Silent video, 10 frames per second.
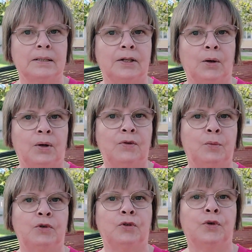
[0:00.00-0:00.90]
you know, if you
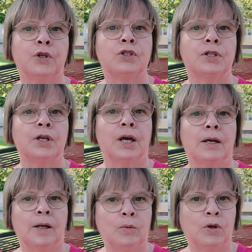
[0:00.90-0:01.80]
put the first
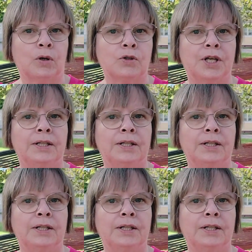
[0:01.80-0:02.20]
double crochet